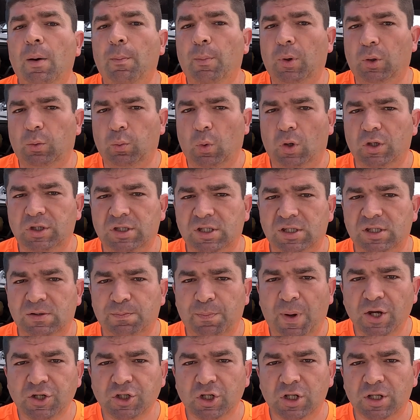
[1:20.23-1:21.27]
But what's
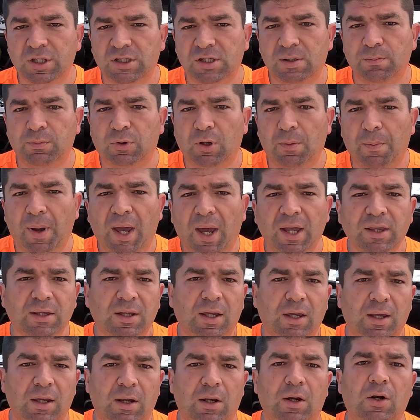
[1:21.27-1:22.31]
especially symptomatic
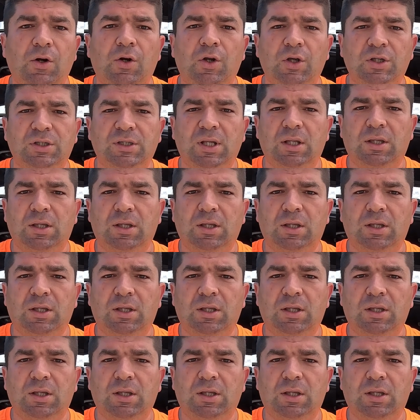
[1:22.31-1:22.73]
here is